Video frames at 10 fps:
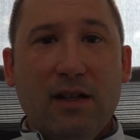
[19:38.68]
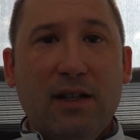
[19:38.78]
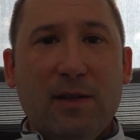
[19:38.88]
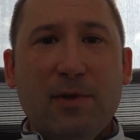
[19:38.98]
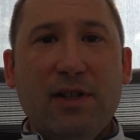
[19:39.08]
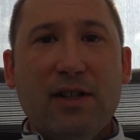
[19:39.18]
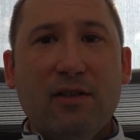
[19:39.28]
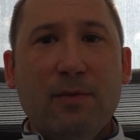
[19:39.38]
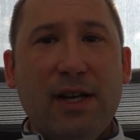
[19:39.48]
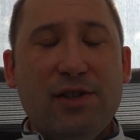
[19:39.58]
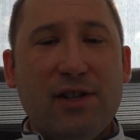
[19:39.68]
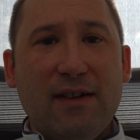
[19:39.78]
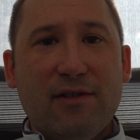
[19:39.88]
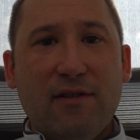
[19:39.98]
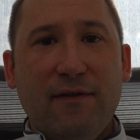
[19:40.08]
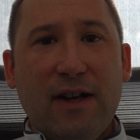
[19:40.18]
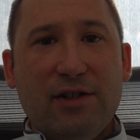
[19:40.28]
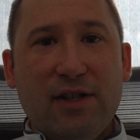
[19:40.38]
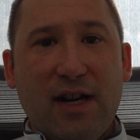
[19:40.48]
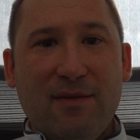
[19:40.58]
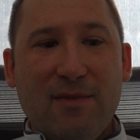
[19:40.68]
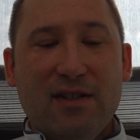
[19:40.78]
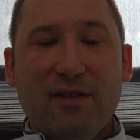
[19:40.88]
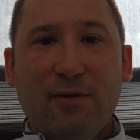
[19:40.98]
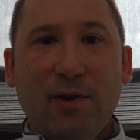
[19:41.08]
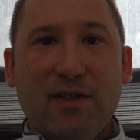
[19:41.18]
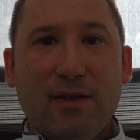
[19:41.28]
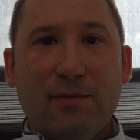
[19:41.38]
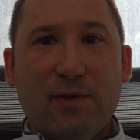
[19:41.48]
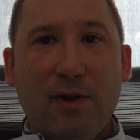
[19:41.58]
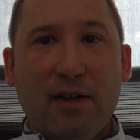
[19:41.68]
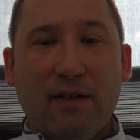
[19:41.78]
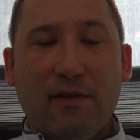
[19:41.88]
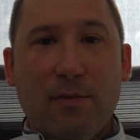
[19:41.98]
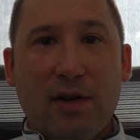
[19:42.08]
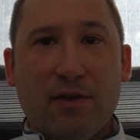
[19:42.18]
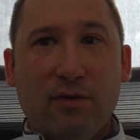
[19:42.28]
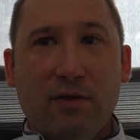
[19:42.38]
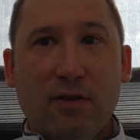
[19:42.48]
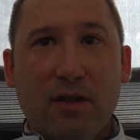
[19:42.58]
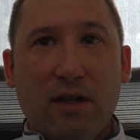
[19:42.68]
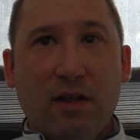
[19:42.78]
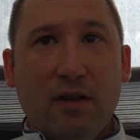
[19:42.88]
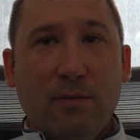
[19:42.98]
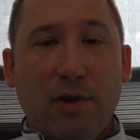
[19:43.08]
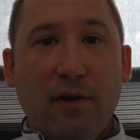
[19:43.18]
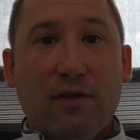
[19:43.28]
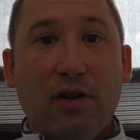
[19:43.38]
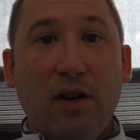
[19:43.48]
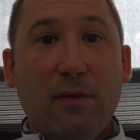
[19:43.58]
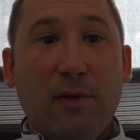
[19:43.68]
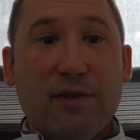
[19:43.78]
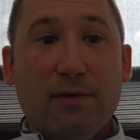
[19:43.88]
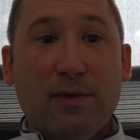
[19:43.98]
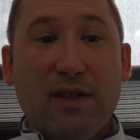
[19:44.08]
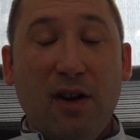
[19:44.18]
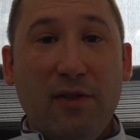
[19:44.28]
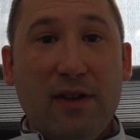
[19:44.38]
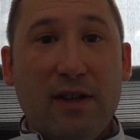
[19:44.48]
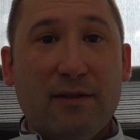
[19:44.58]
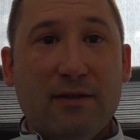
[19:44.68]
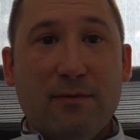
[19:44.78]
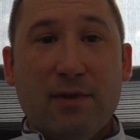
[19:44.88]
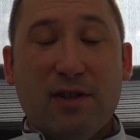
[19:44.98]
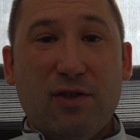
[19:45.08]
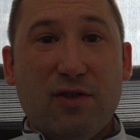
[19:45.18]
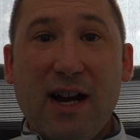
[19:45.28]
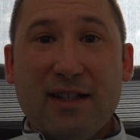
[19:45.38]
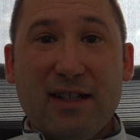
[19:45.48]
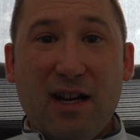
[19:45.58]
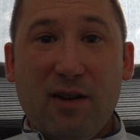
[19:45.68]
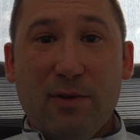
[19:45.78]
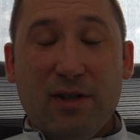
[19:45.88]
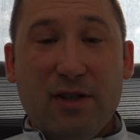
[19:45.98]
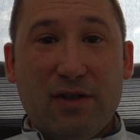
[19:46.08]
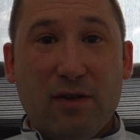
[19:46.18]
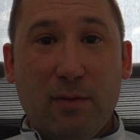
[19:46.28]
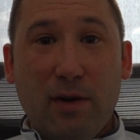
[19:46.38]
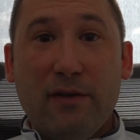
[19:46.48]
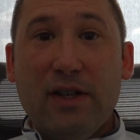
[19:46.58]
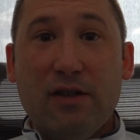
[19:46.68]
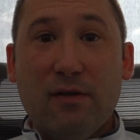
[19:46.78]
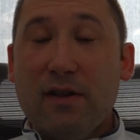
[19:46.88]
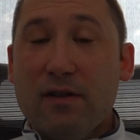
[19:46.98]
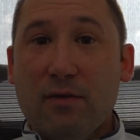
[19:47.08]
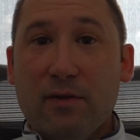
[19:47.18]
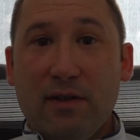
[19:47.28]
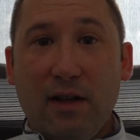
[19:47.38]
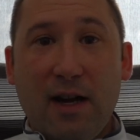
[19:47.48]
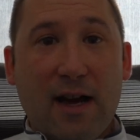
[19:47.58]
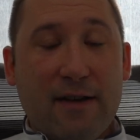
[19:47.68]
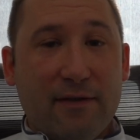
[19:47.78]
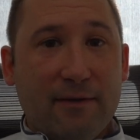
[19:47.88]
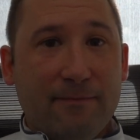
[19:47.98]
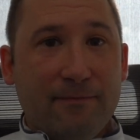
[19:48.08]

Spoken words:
In this particular patient, after the fasciotomies, there was some swelling of the muscle, but overall the muscle was healthy. It was contractile when you touched the bovie to it, so it was alive,